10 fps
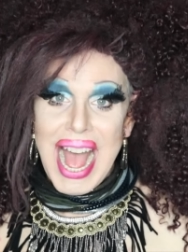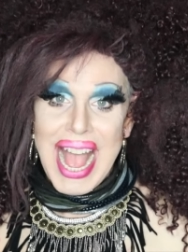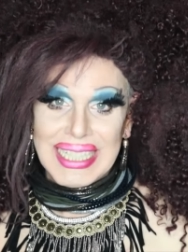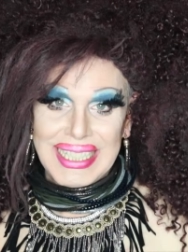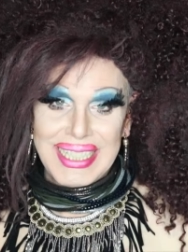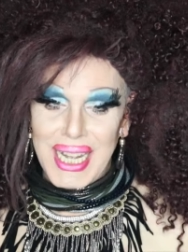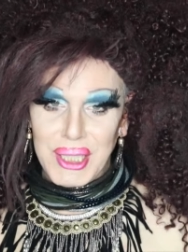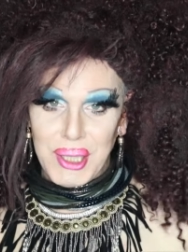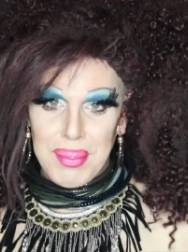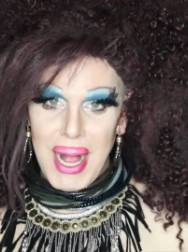I had
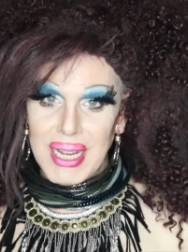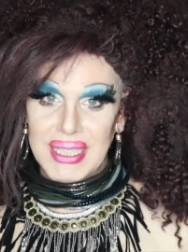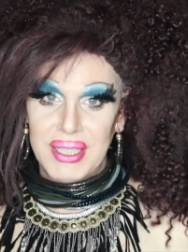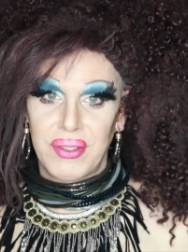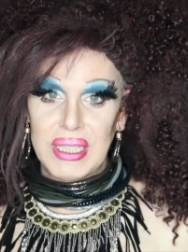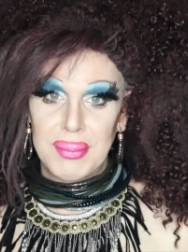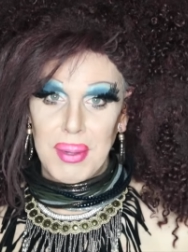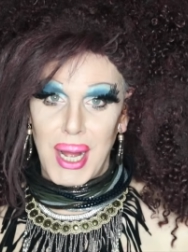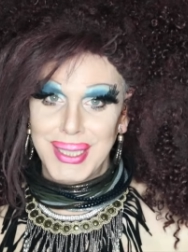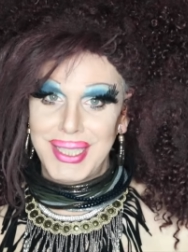such a positive
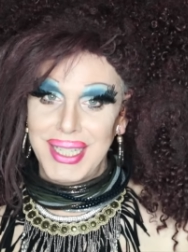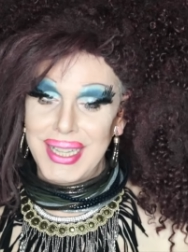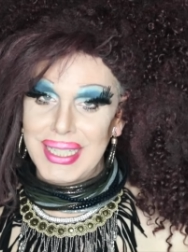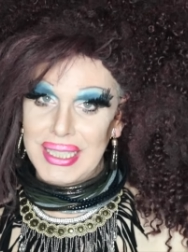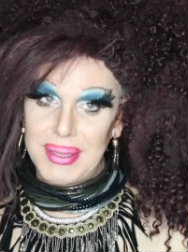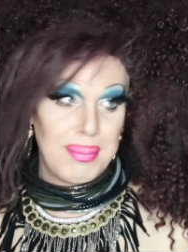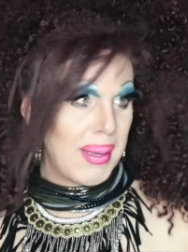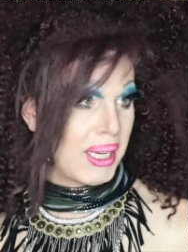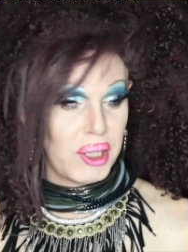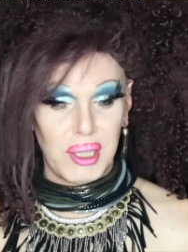response to this
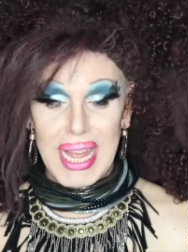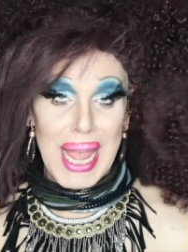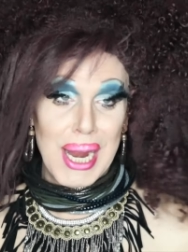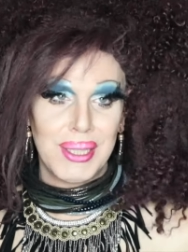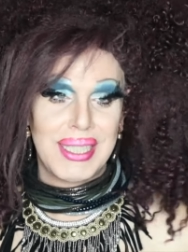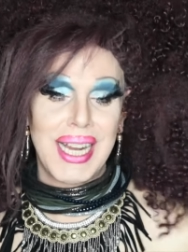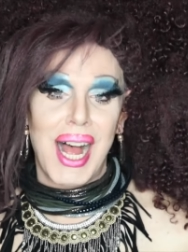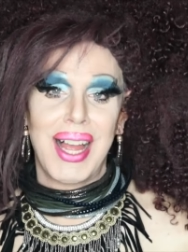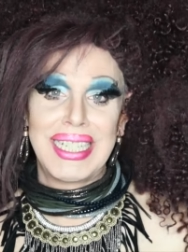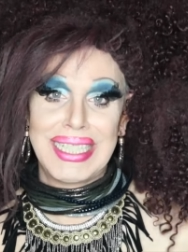special
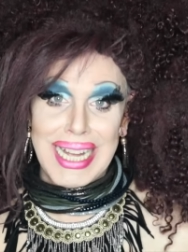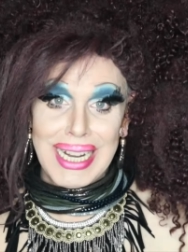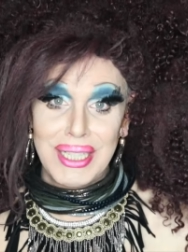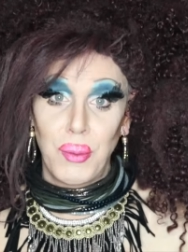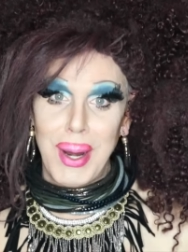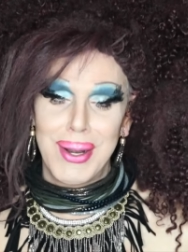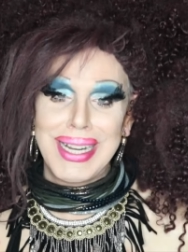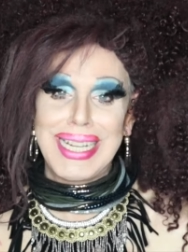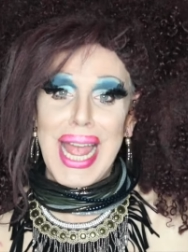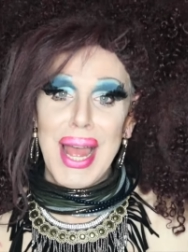hairstyle, I decided to wear it
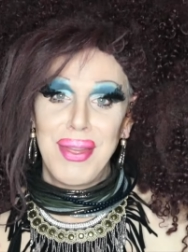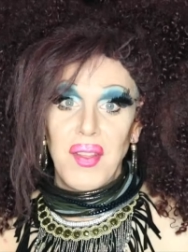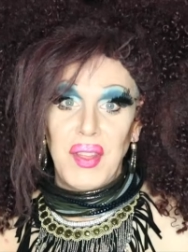again.